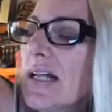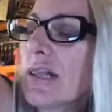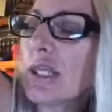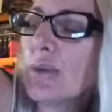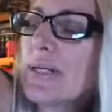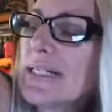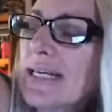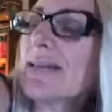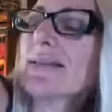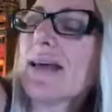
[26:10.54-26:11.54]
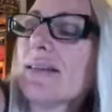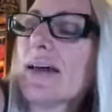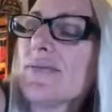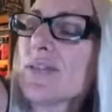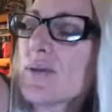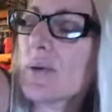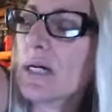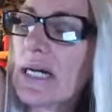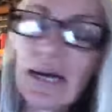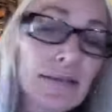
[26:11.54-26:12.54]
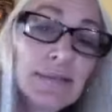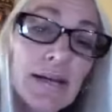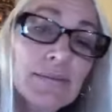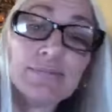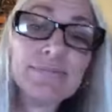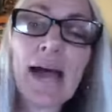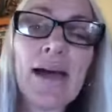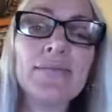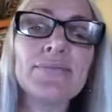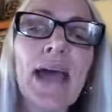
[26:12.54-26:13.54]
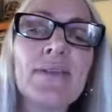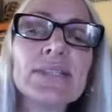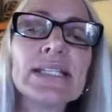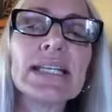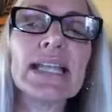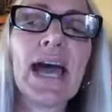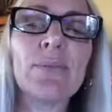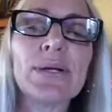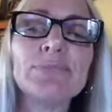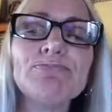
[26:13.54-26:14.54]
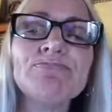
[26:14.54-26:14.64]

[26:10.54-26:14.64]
Lunatics, A Love Story. I haven't seen that one.